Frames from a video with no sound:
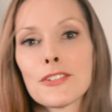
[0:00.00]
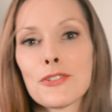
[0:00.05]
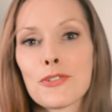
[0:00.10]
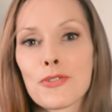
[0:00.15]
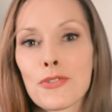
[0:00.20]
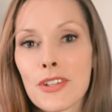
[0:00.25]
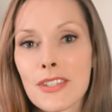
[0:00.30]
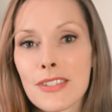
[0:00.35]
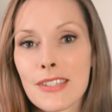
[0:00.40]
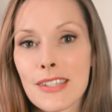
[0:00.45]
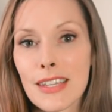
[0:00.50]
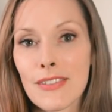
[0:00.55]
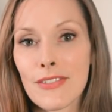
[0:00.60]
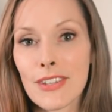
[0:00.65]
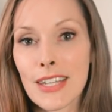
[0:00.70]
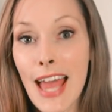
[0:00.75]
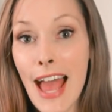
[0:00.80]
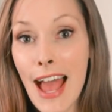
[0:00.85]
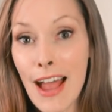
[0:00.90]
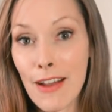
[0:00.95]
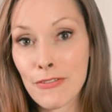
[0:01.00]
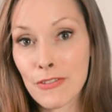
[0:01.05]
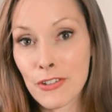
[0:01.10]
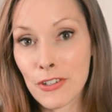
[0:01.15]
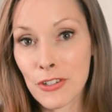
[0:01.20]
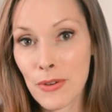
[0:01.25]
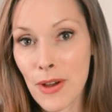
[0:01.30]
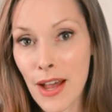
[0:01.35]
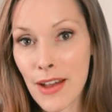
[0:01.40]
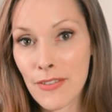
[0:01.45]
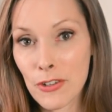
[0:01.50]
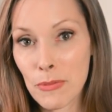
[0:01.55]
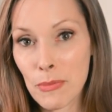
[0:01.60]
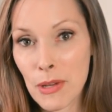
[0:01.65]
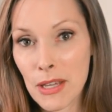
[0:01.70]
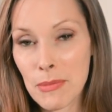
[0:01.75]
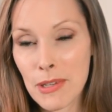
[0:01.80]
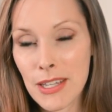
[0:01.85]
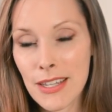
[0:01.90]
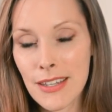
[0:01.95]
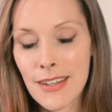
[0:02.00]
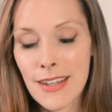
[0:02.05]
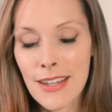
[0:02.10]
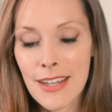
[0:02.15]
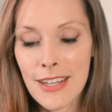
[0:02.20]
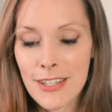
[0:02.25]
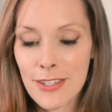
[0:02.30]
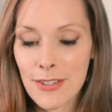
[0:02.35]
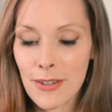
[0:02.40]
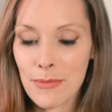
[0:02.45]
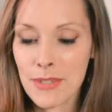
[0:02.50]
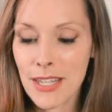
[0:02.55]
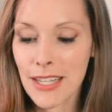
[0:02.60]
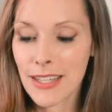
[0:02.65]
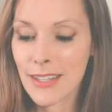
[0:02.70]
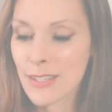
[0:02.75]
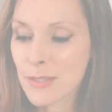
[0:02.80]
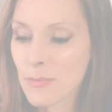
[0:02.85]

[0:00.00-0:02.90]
nutrients even after you have your baby. So I'm taking